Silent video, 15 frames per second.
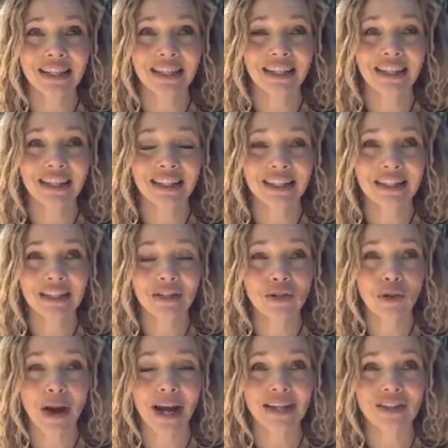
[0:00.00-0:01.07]
it's a
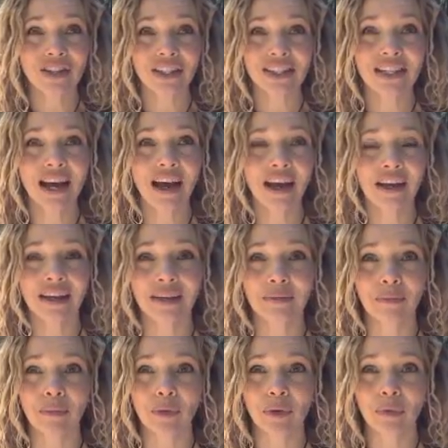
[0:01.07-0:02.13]
tragic time
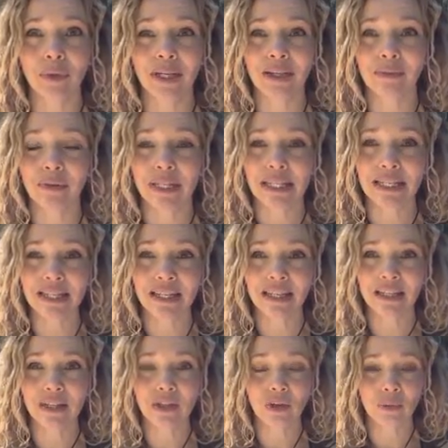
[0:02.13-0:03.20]
where we see
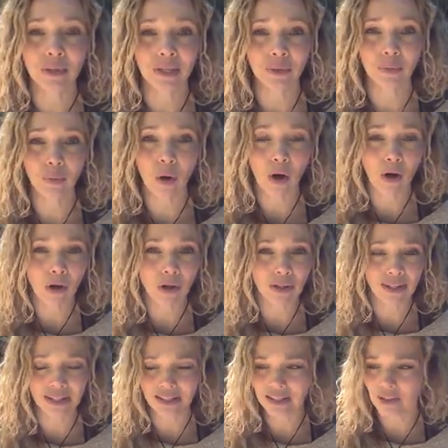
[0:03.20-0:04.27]
so many
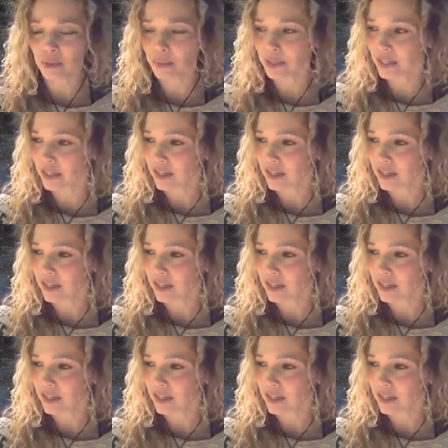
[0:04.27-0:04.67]
walls and so many